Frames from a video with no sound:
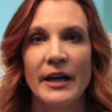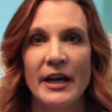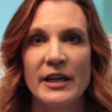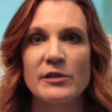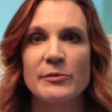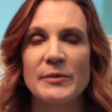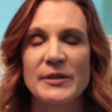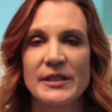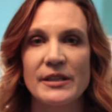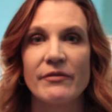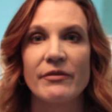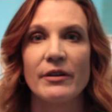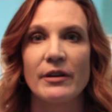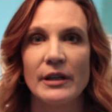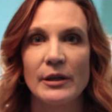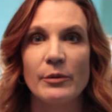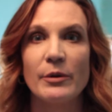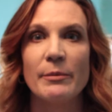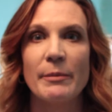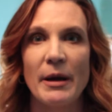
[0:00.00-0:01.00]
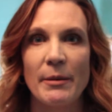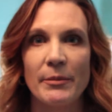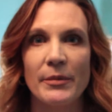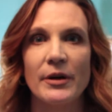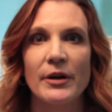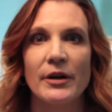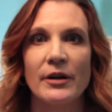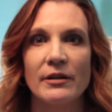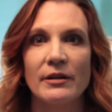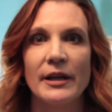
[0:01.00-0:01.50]
I specifically
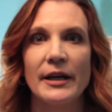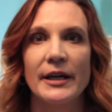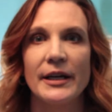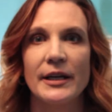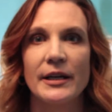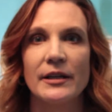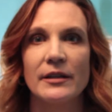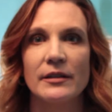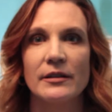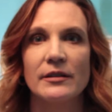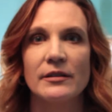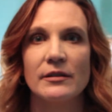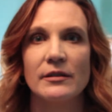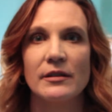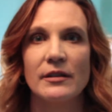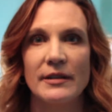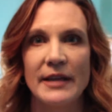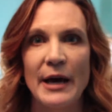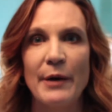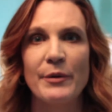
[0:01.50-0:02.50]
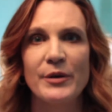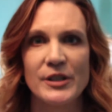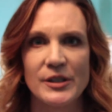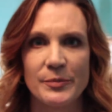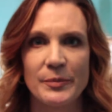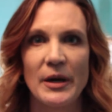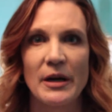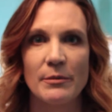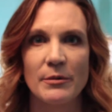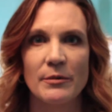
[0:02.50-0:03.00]
remember, that was
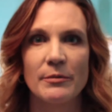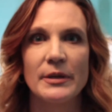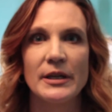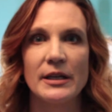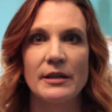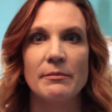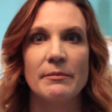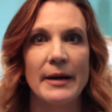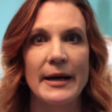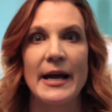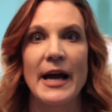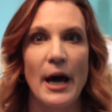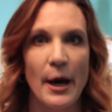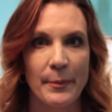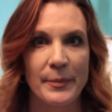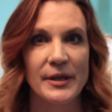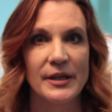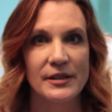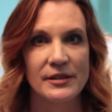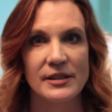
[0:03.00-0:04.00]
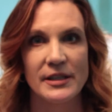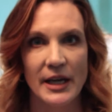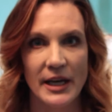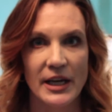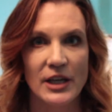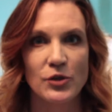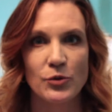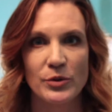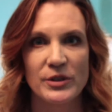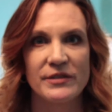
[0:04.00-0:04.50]
probably my happiest
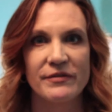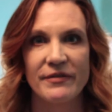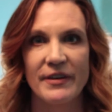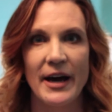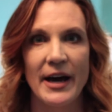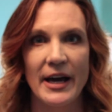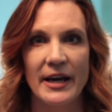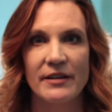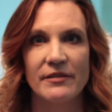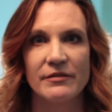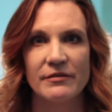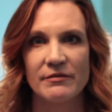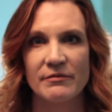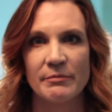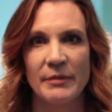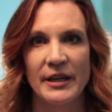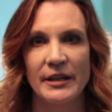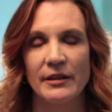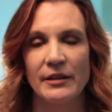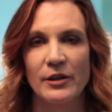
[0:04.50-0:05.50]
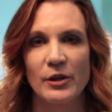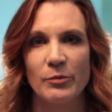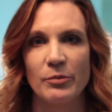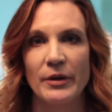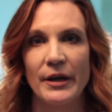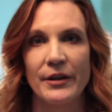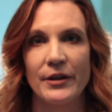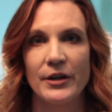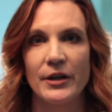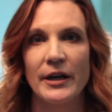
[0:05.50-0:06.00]
age was 5. My little
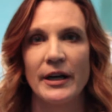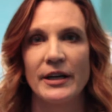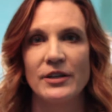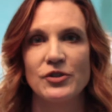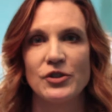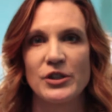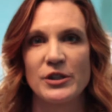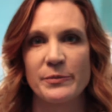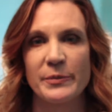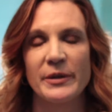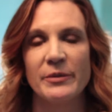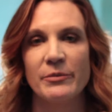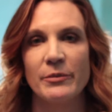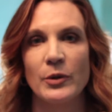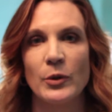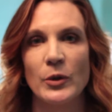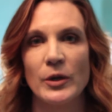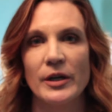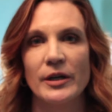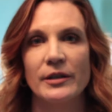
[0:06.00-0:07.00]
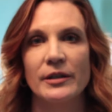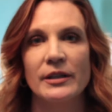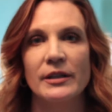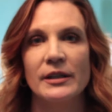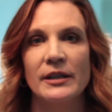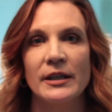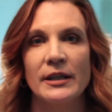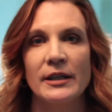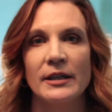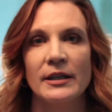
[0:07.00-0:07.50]
brother had just been born
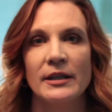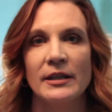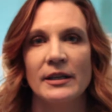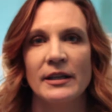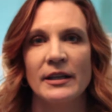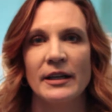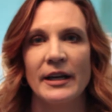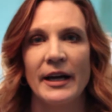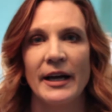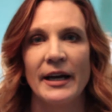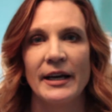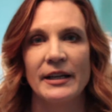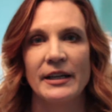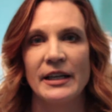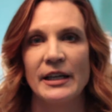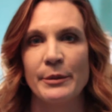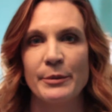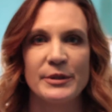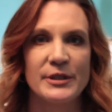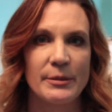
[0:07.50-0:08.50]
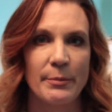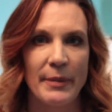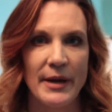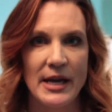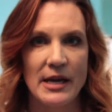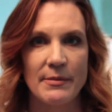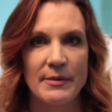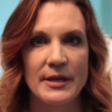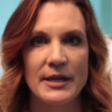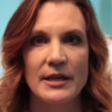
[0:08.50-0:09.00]
and he was a
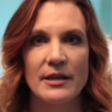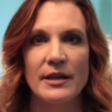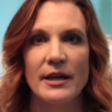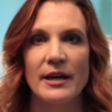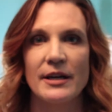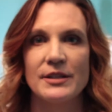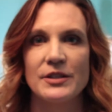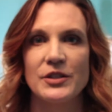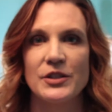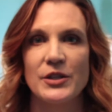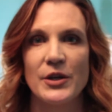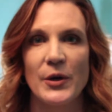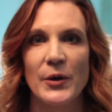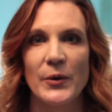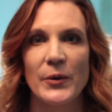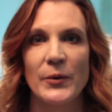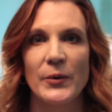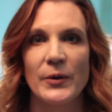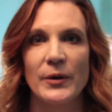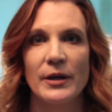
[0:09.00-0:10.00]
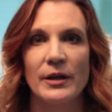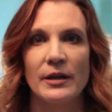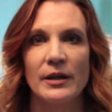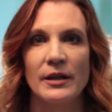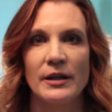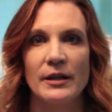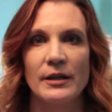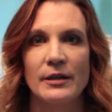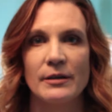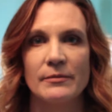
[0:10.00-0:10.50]
baby, and so
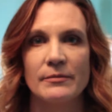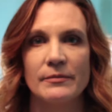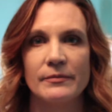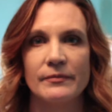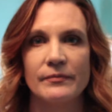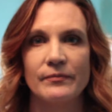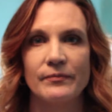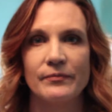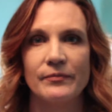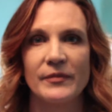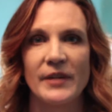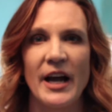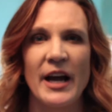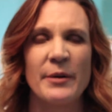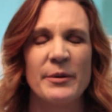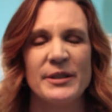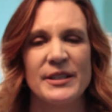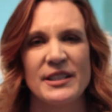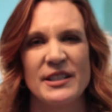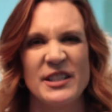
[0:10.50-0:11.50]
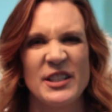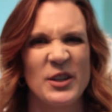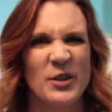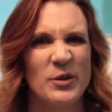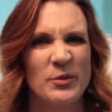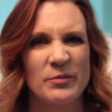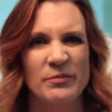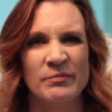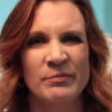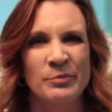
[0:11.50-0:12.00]
I was
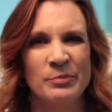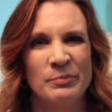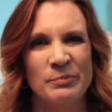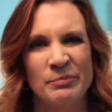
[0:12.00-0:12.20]
still